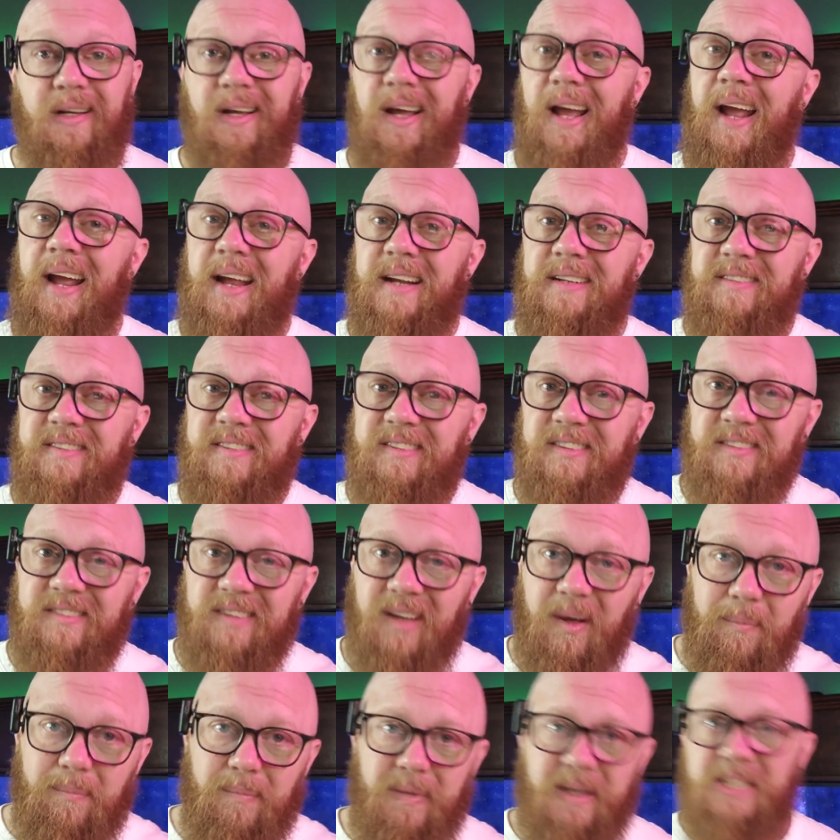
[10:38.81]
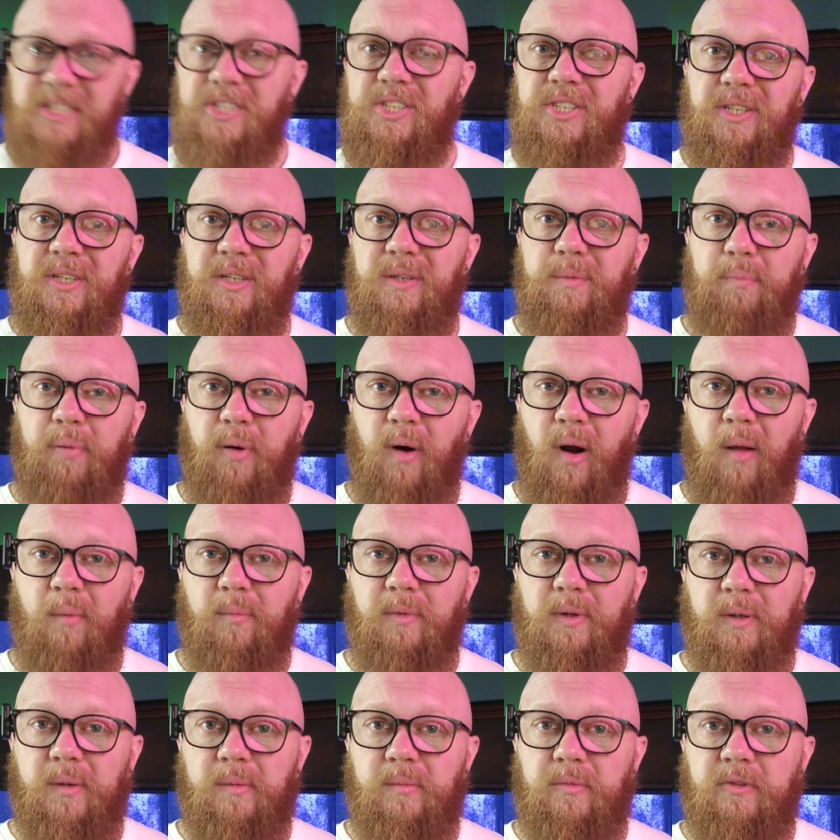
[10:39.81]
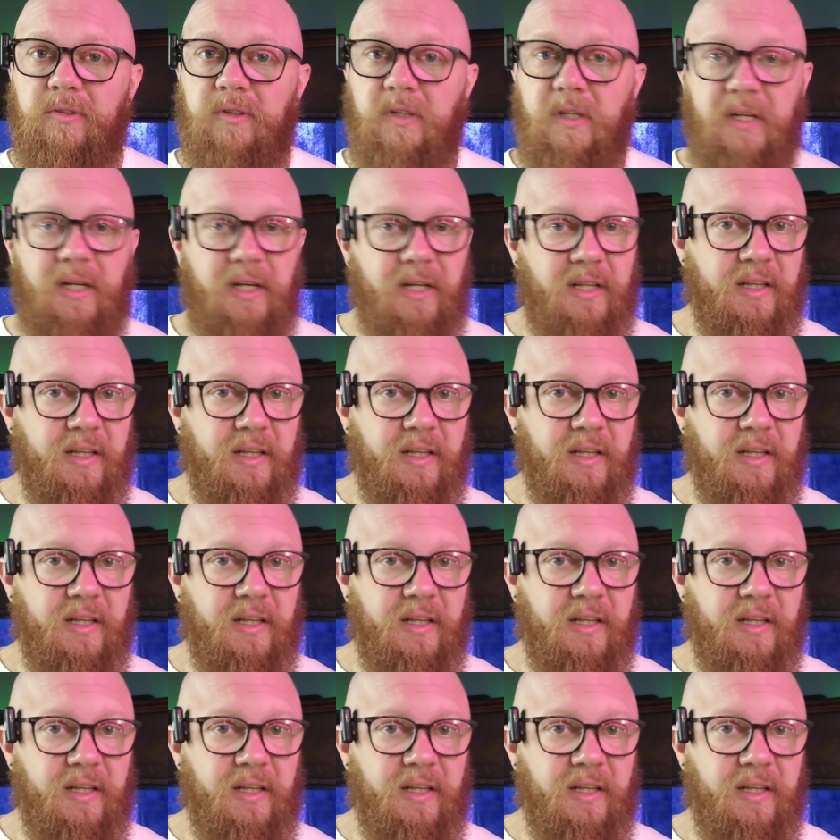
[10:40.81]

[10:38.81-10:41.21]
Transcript: And since I mentioned problems,